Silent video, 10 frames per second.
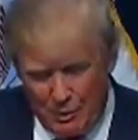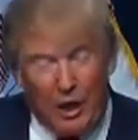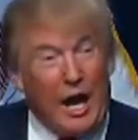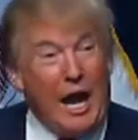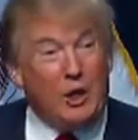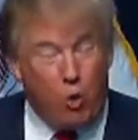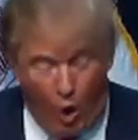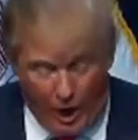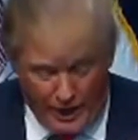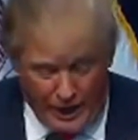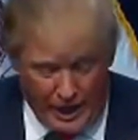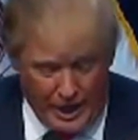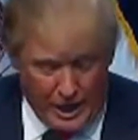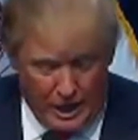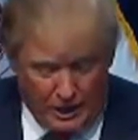Well, I had quite
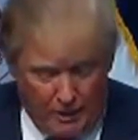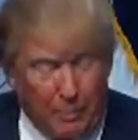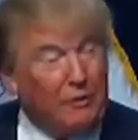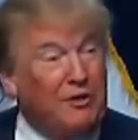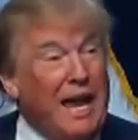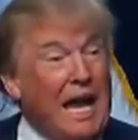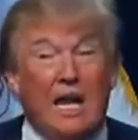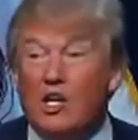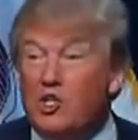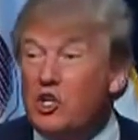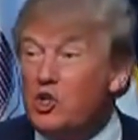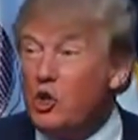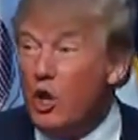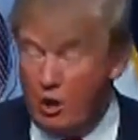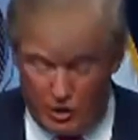a couple of days, as
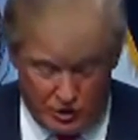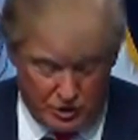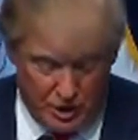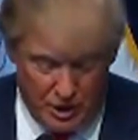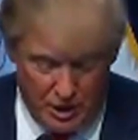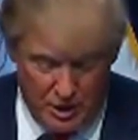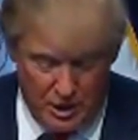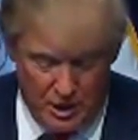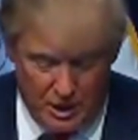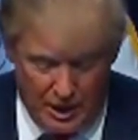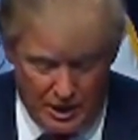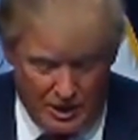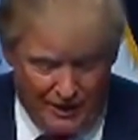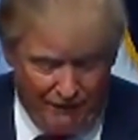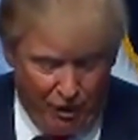you noticed. I
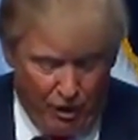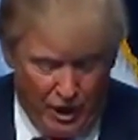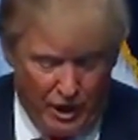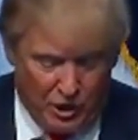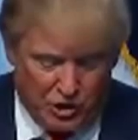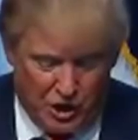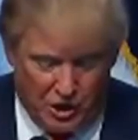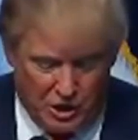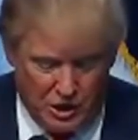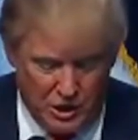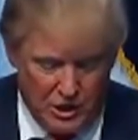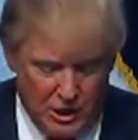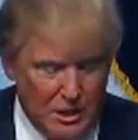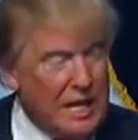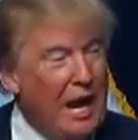did a very innocent
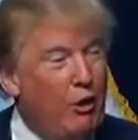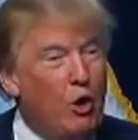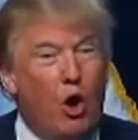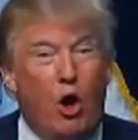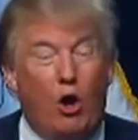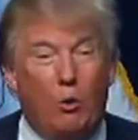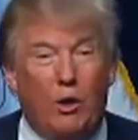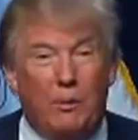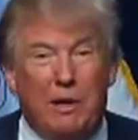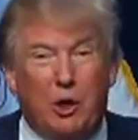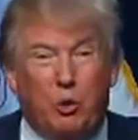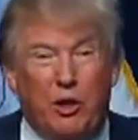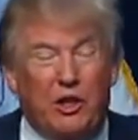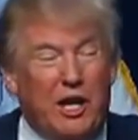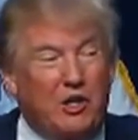town hall with about
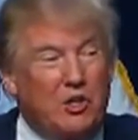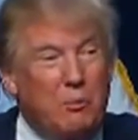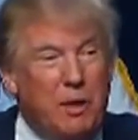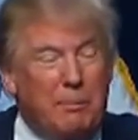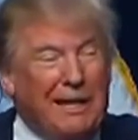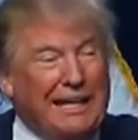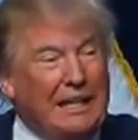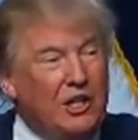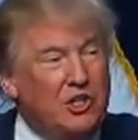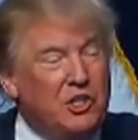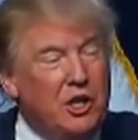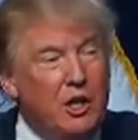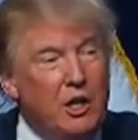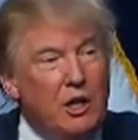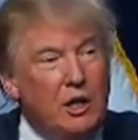3,000 people at least.
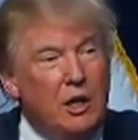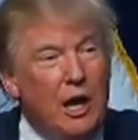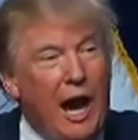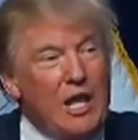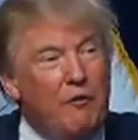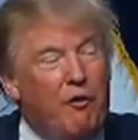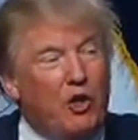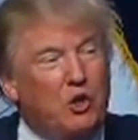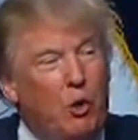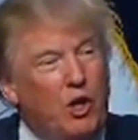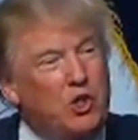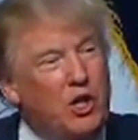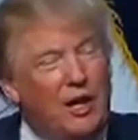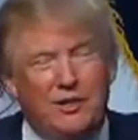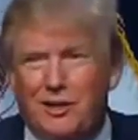And the first
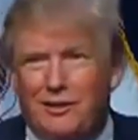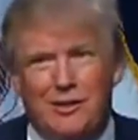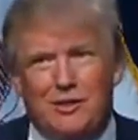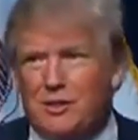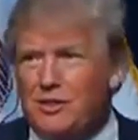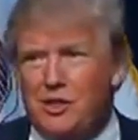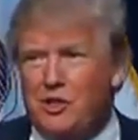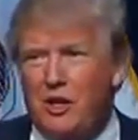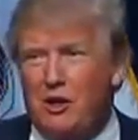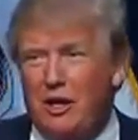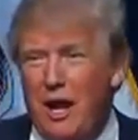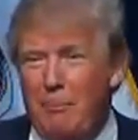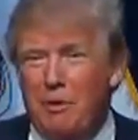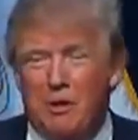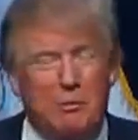question, I said, this can only
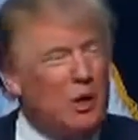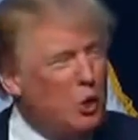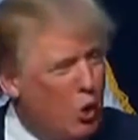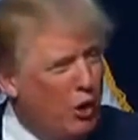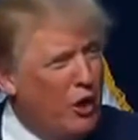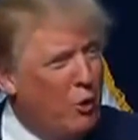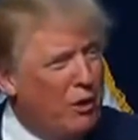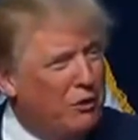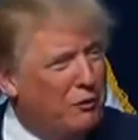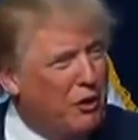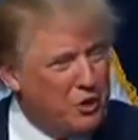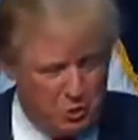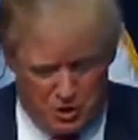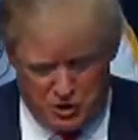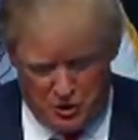happen to me. You all know what the
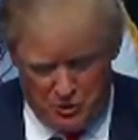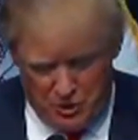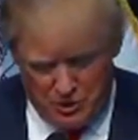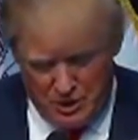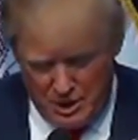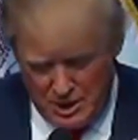first question was.